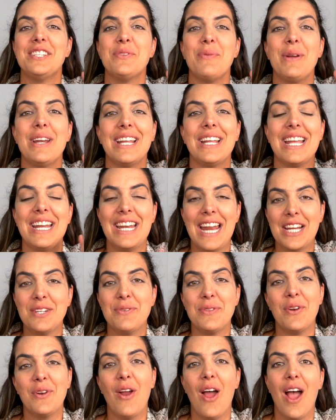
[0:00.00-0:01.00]
a way to connect
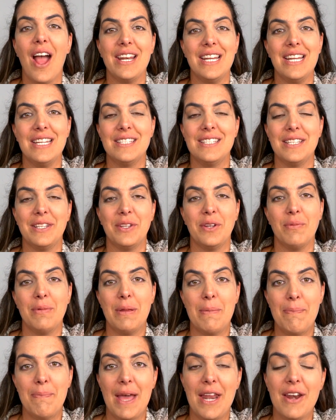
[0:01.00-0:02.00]
with your audience a little
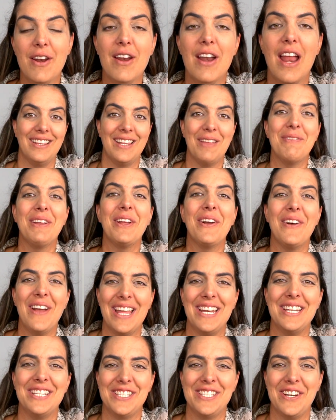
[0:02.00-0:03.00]
bit better. Let me go
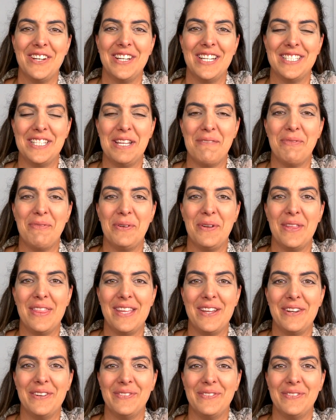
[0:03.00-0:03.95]
ahead and share an example with you.